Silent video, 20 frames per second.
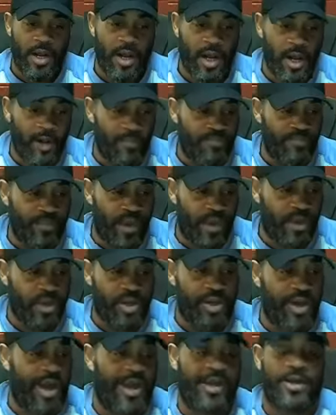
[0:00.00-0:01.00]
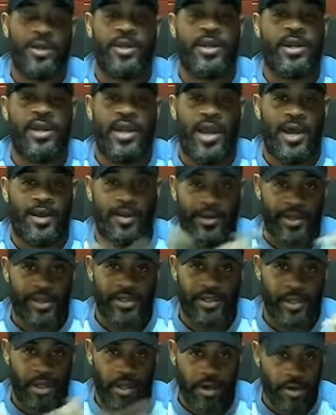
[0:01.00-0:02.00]
them. Um, you're not going to get out of
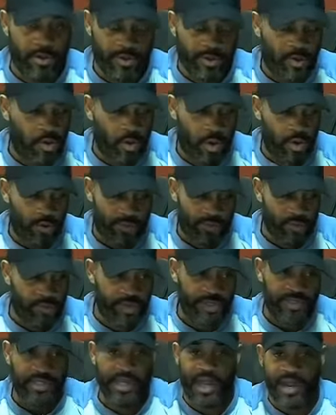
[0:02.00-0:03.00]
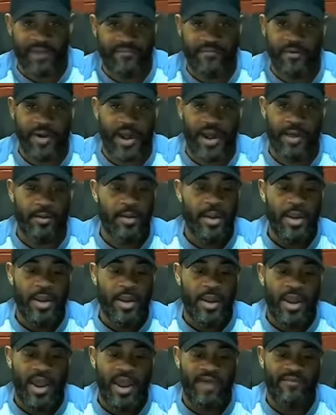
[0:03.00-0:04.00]
this earth or through this life without
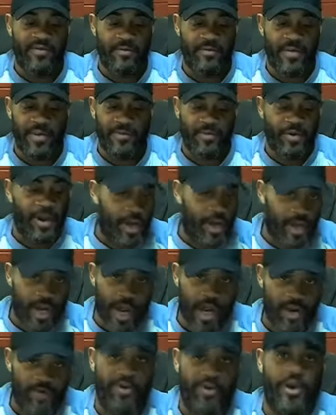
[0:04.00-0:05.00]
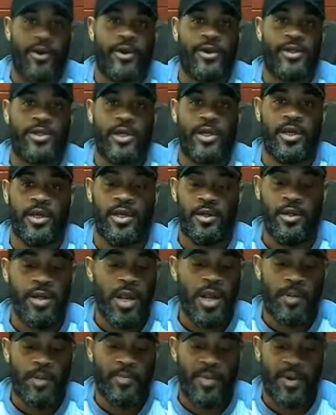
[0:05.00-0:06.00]
having people that are contrary to you,
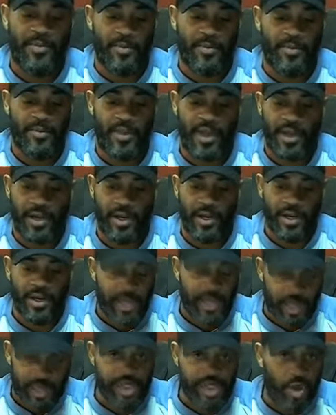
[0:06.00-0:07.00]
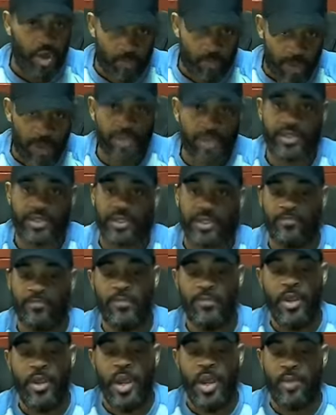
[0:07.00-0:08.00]
people that are against your
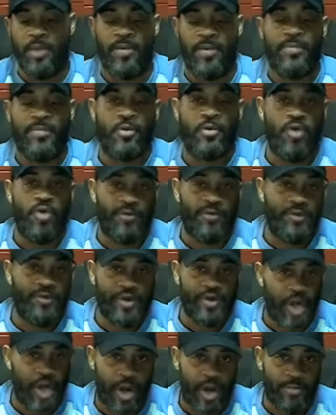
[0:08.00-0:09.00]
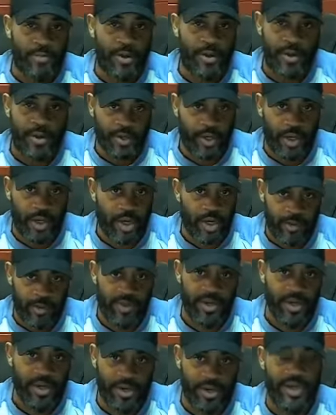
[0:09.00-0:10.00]
person, and people who have determined that they're going to
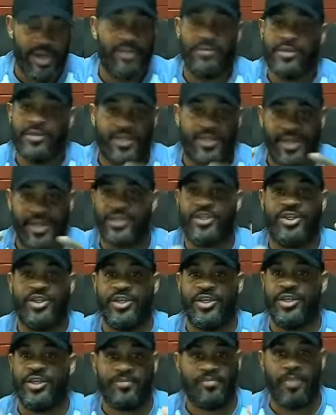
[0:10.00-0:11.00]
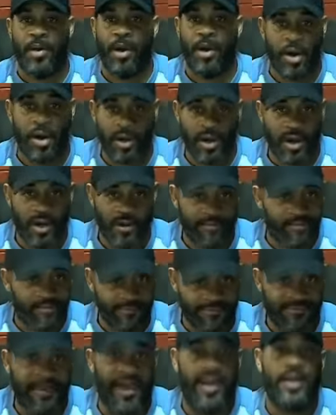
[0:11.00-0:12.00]
be your enemies. That's just part of the
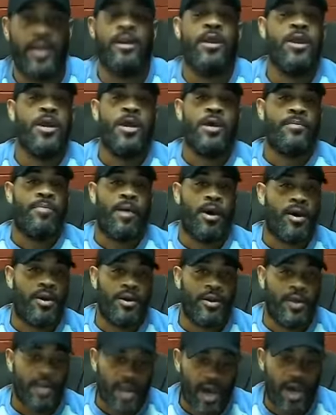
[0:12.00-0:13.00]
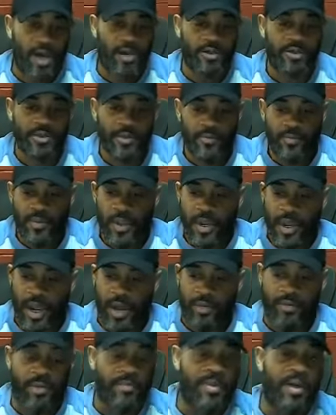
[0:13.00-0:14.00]
fight, part of the cost.
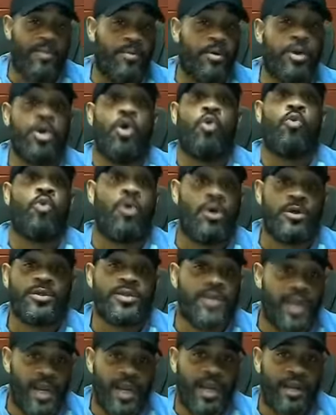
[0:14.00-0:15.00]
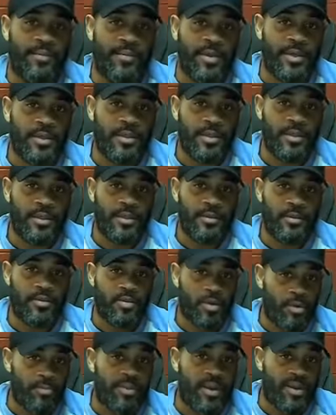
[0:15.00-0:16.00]
And remember, your worst enemies
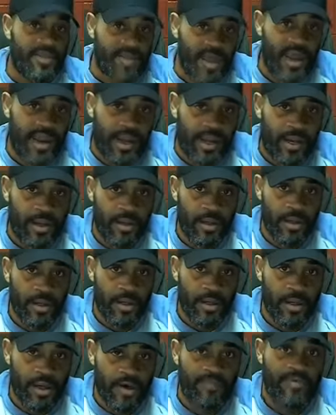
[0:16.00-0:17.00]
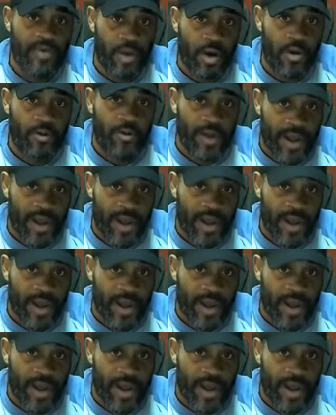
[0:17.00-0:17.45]
will be they of your own